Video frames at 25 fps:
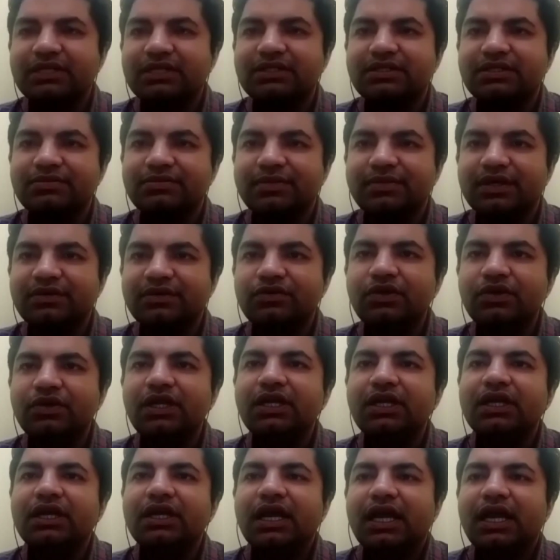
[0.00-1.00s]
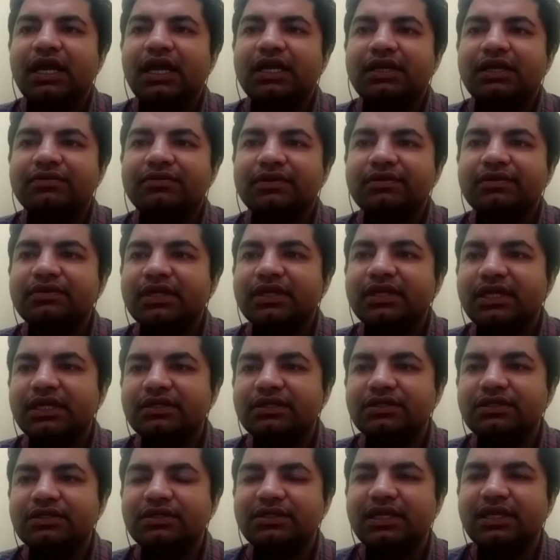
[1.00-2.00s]
a smartphone, and everyone
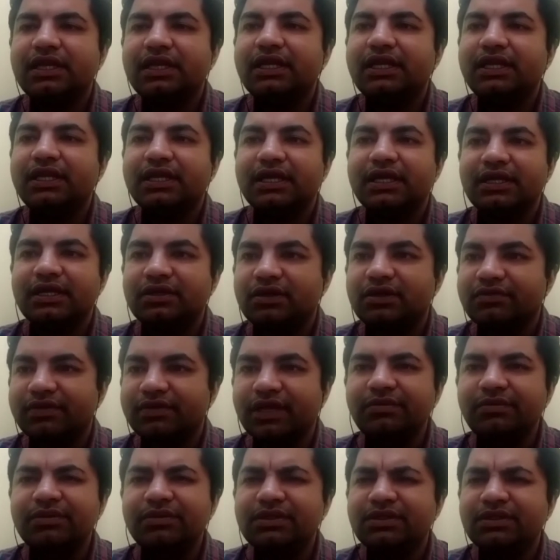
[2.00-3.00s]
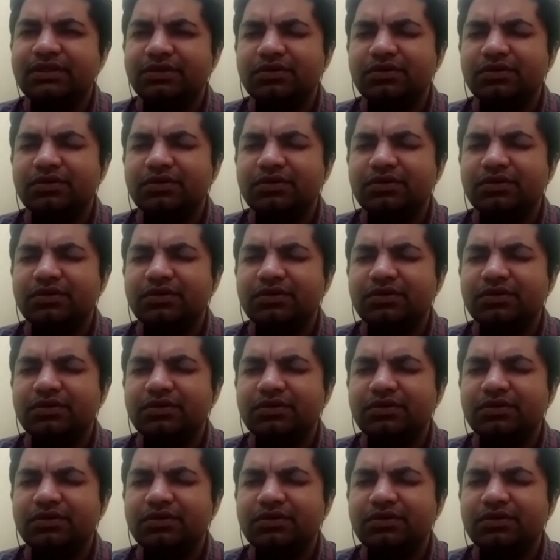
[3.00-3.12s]
has 3 kind of apps.